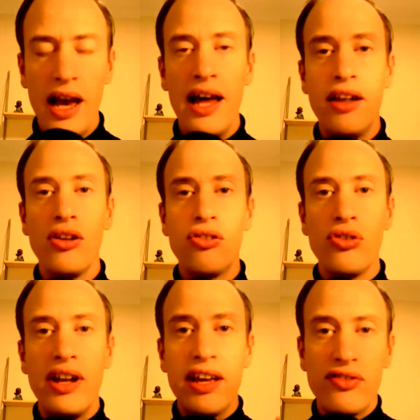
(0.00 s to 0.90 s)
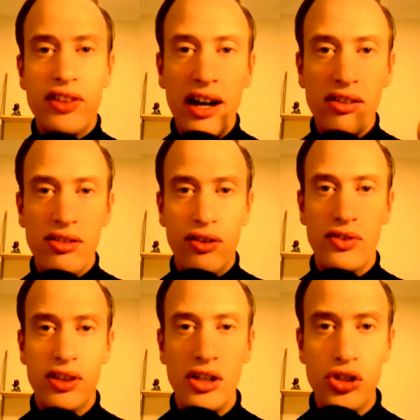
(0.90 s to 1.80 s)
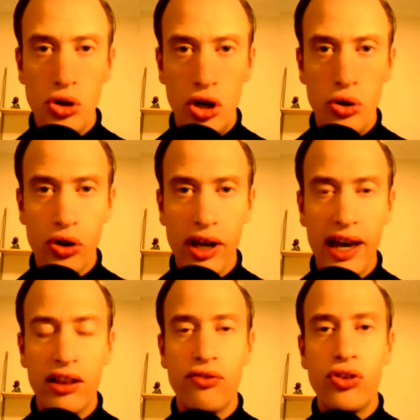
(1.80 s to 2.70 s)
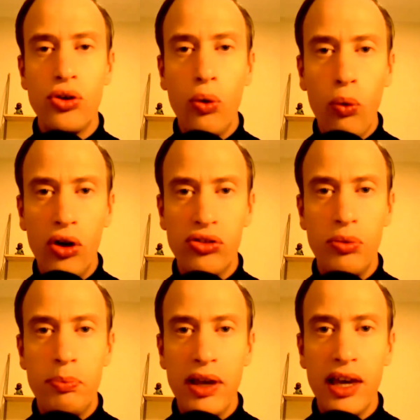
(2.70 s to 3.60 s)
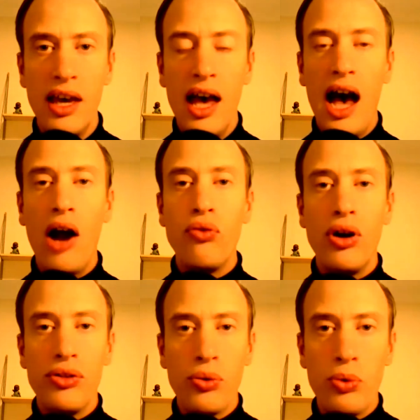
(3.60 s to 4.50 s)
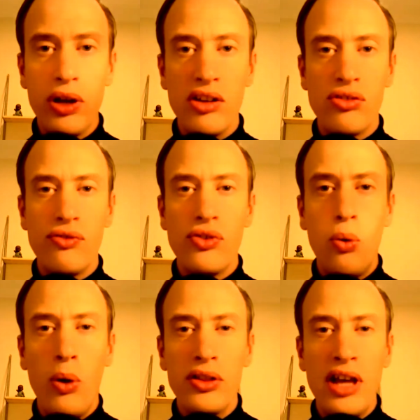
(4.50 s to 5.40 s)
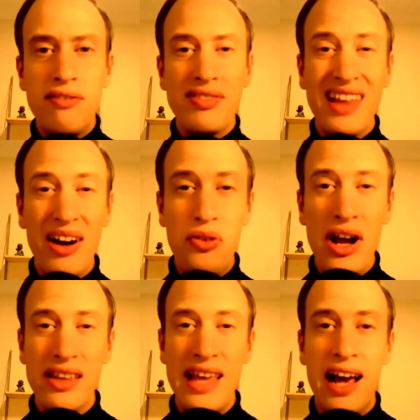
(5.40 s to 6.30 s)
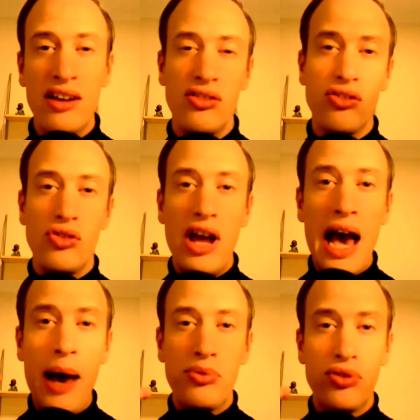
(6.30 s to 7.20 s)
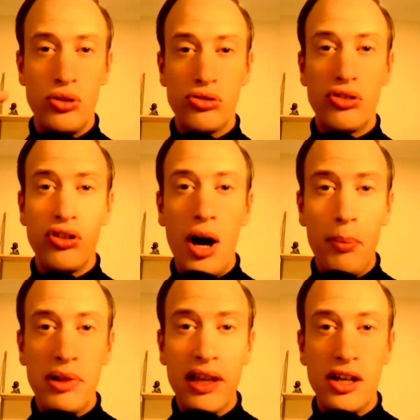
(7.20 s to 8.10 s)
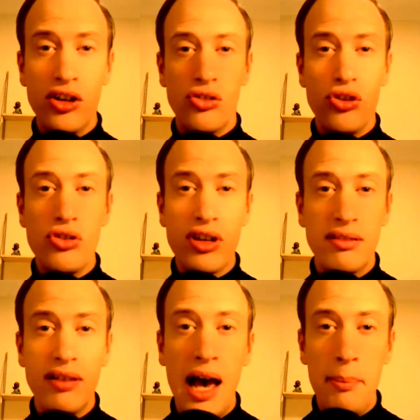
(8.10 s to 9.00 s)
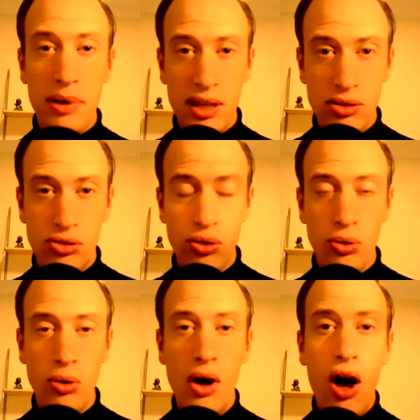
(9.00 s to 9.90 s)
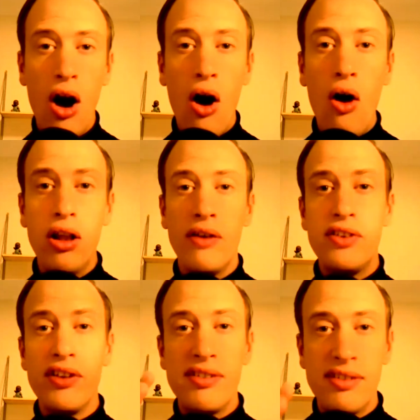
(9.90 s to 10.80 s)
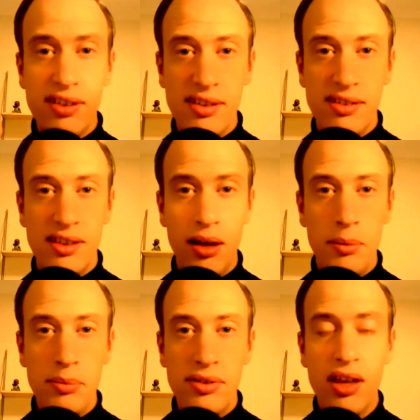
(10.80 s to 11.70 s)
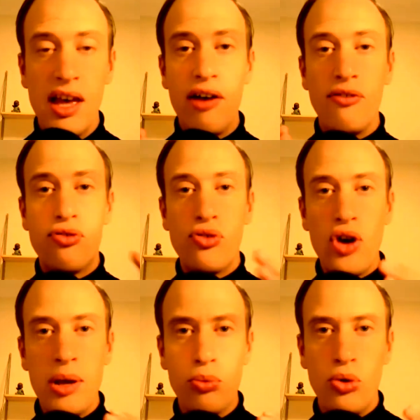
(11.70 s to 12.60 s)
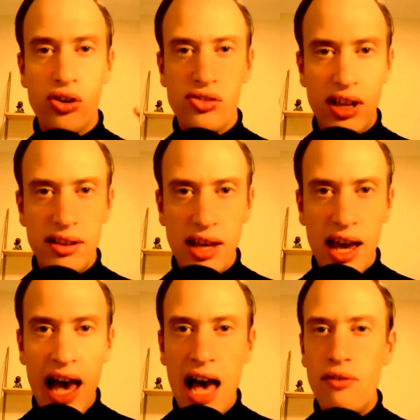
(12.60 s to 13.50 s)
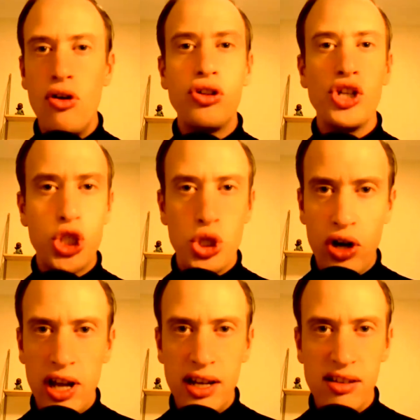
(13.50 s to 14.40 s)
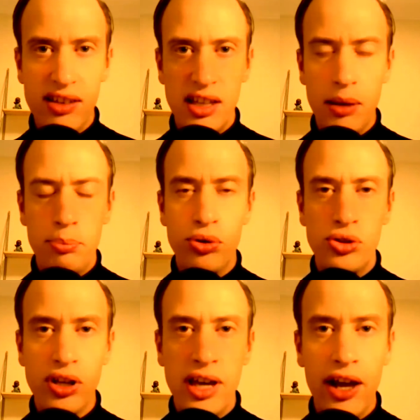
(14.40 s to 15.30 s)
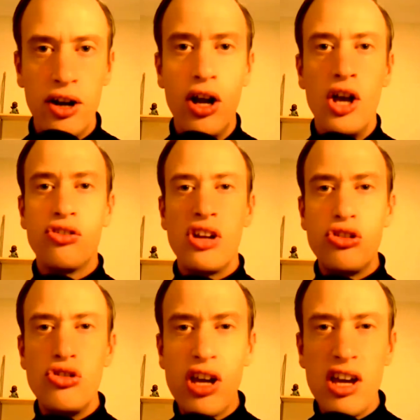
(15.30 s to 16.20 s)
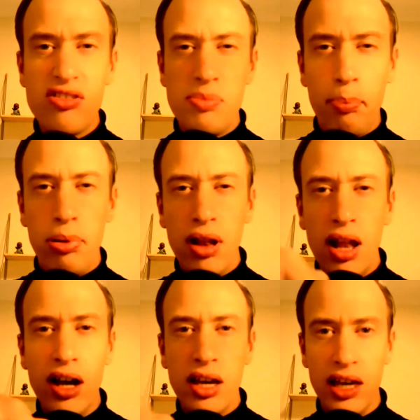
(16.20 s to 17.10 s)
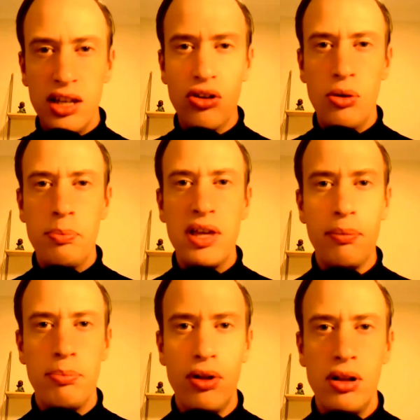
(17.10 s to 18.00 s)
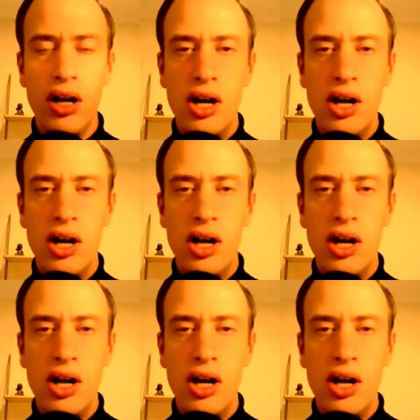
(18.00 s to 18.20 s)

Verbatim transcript: And so if that is something that you're looking at, if you want to be around the winners, if you want to have direct access to the absolute top leaders, you can tap into all of the systems and frameworks that they have, all the trainings that they put together so that you can just plug in your people,